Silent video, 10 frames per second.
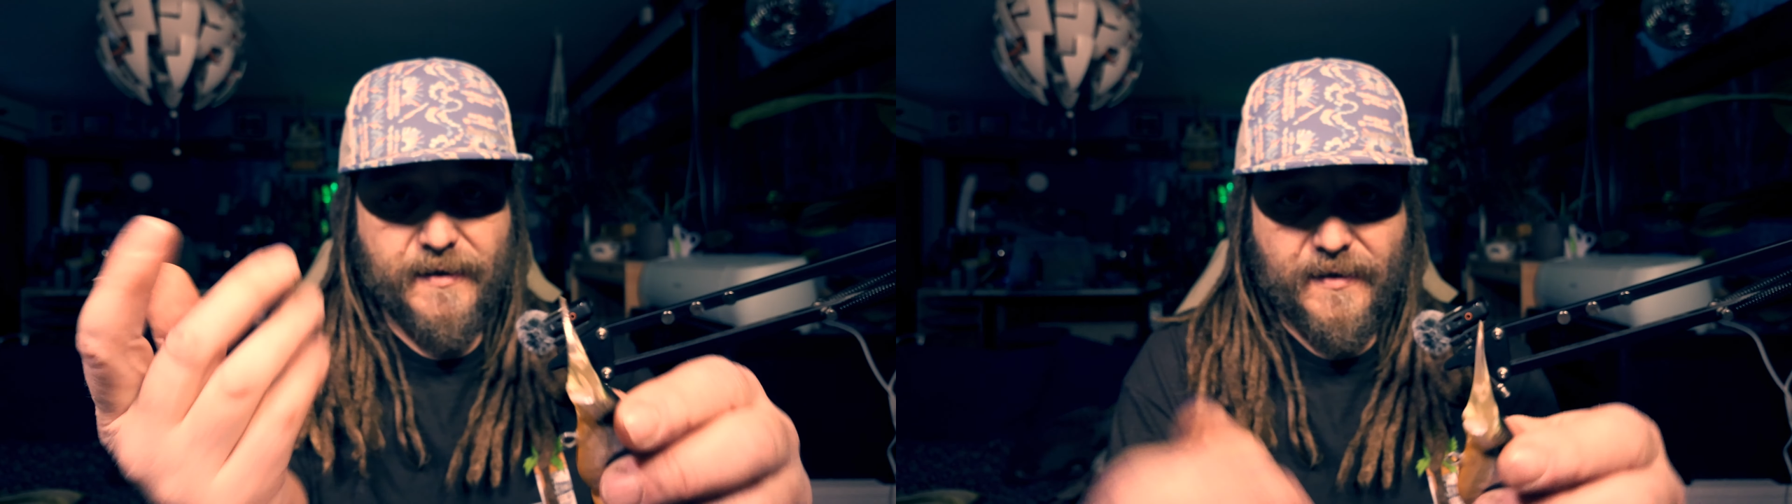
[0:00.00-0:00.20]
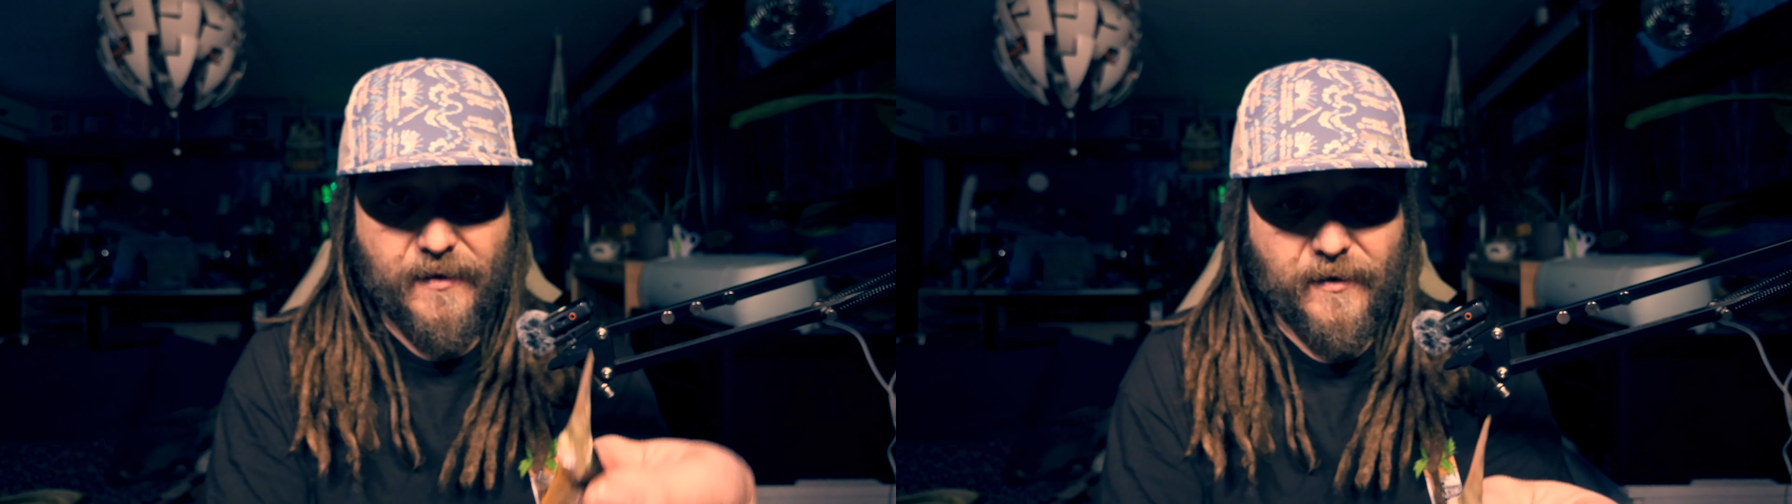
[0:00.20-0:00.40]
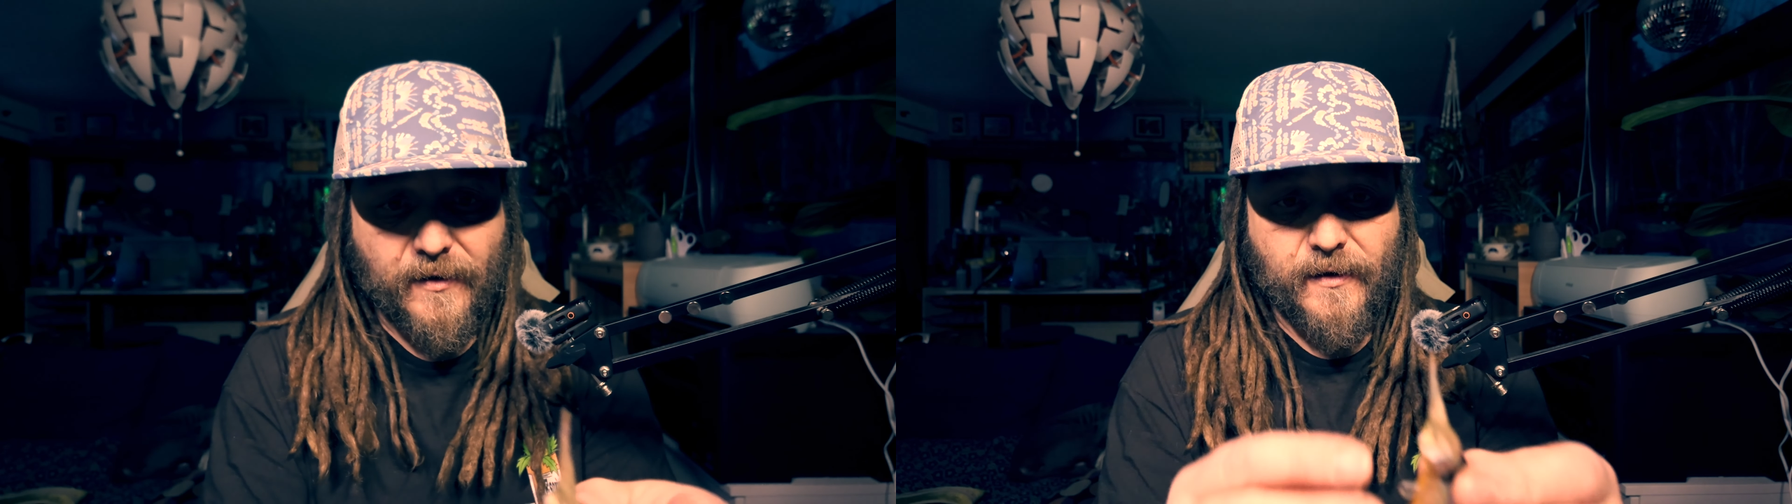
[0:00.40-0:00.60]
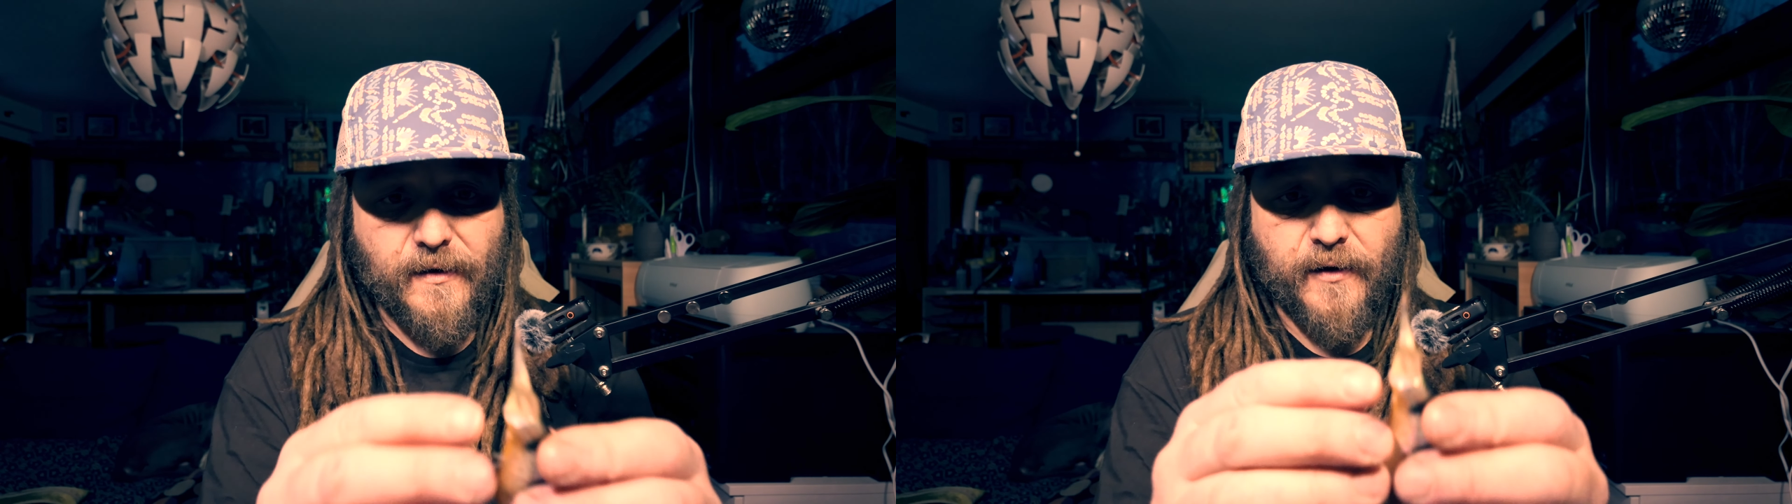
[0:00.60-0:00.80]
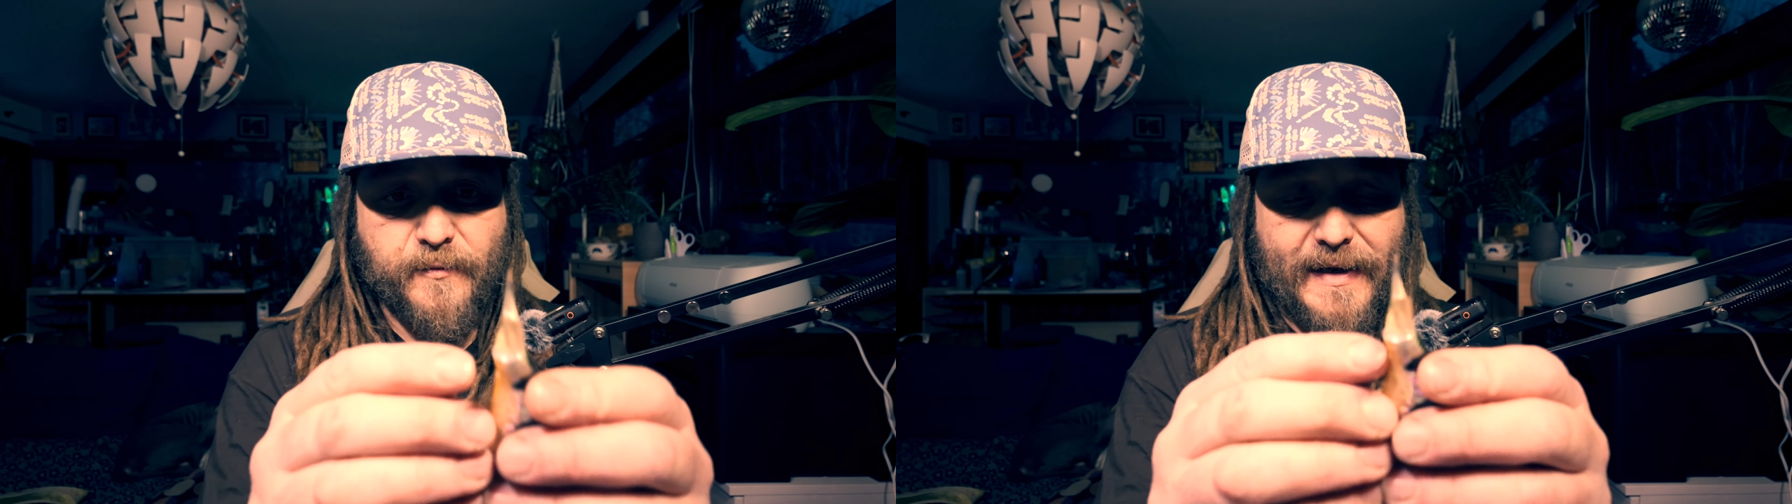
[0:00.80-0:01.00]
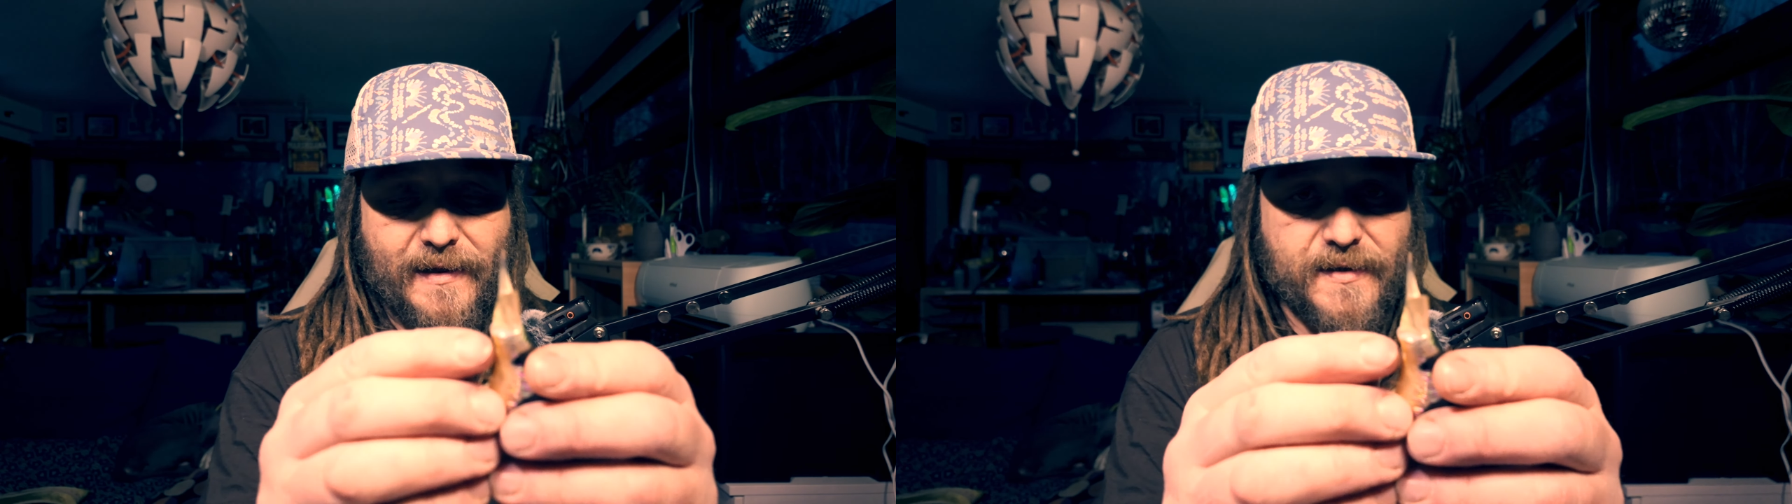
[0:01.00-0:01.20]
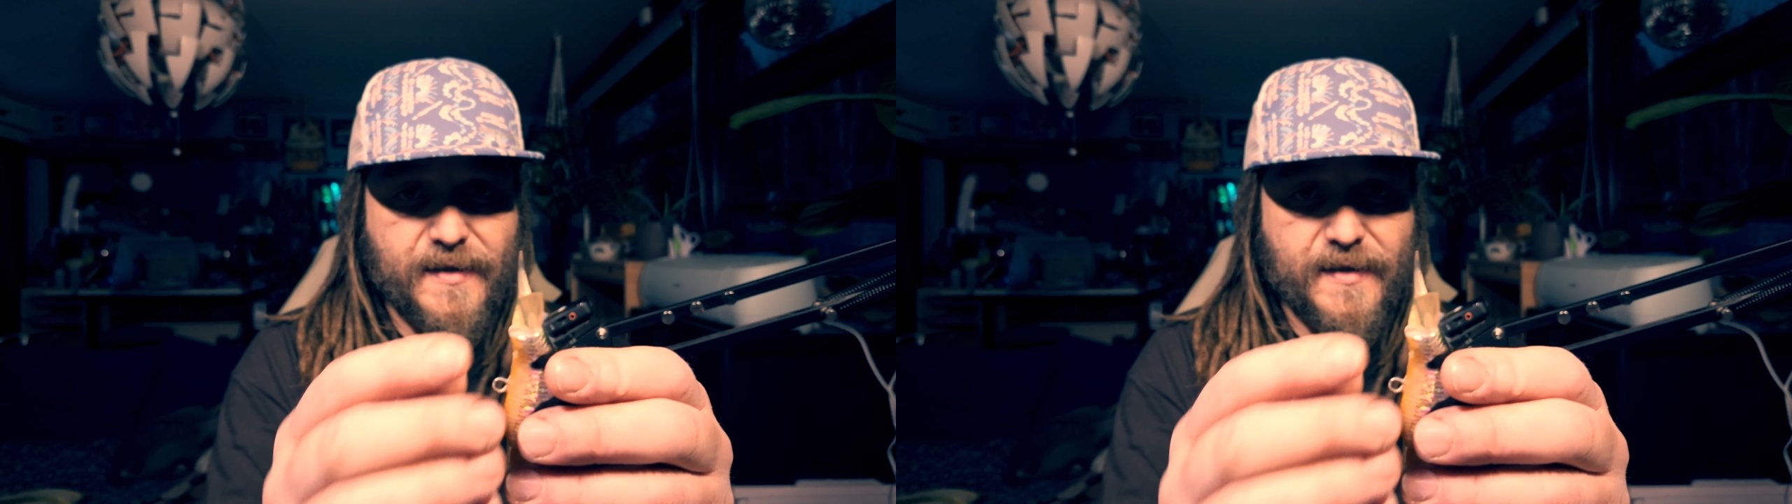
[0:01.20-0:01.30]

it's not of metal